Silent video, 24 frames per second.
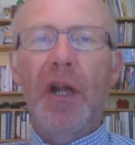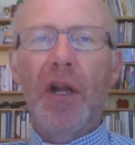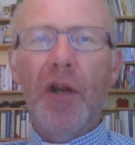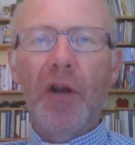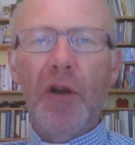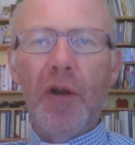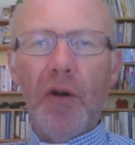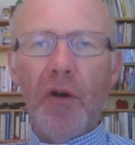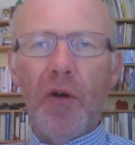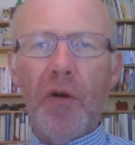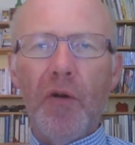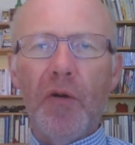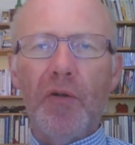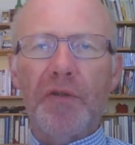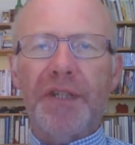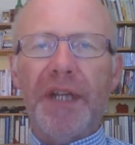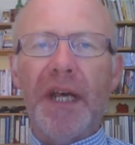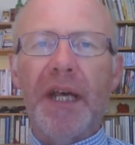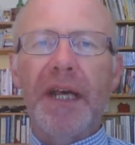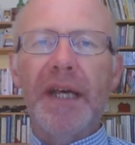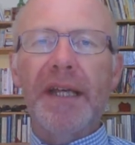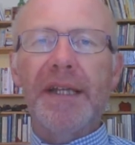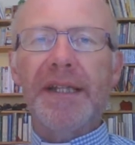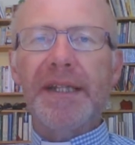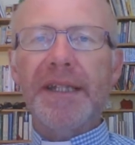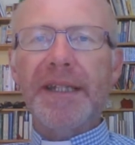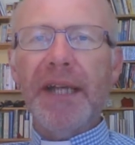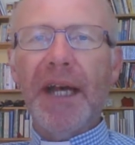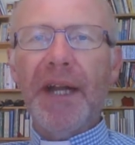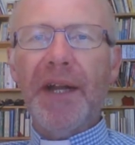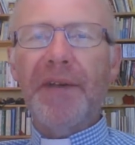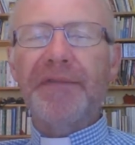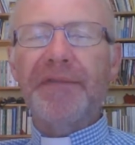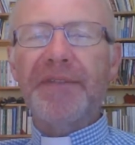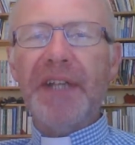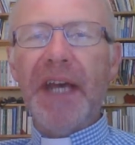"Lord,
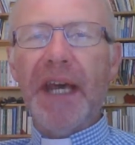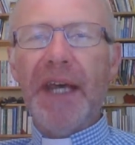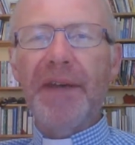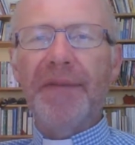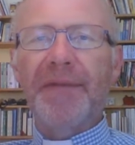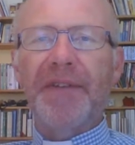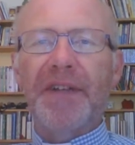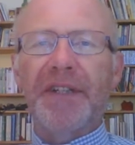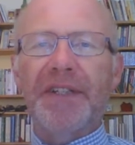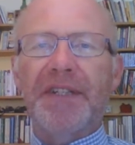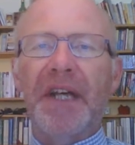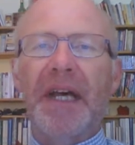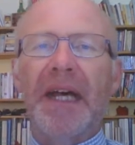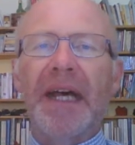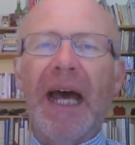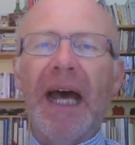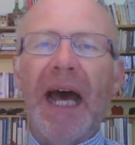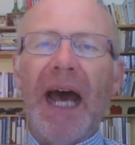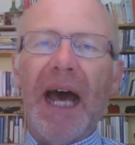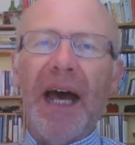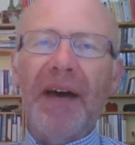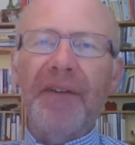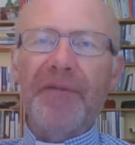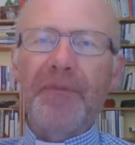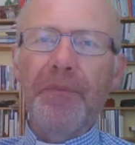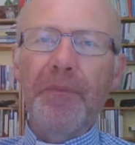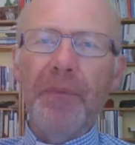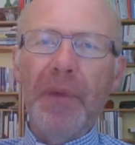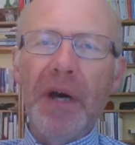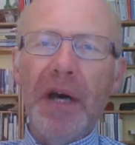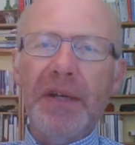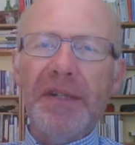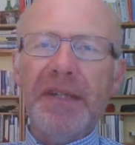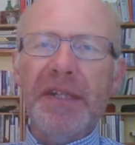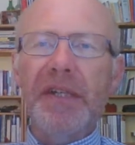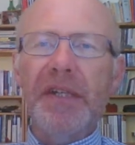Son of David, have
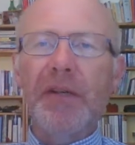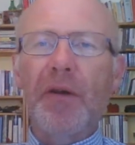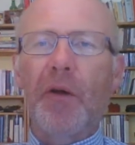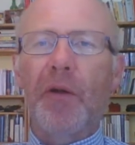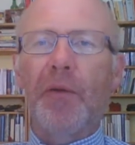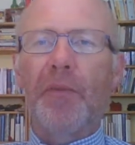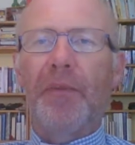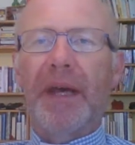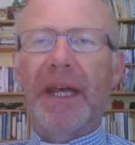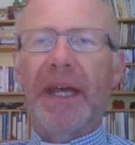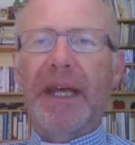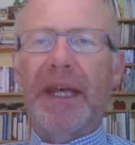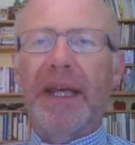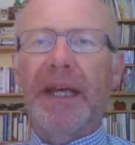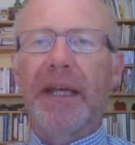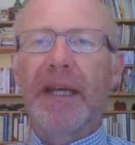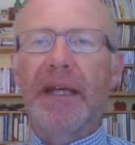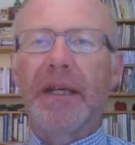mercy on me.